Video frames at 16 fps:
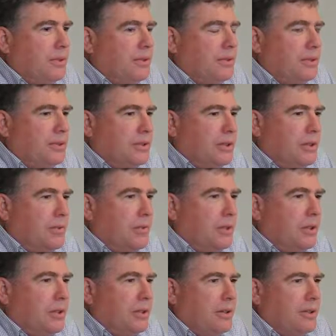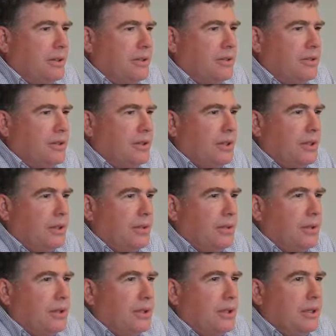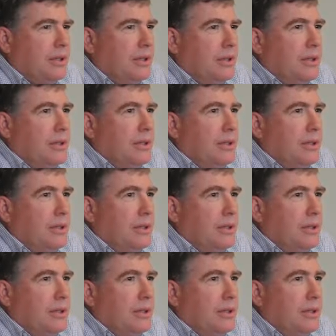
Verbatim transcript: since I've been here is uh, the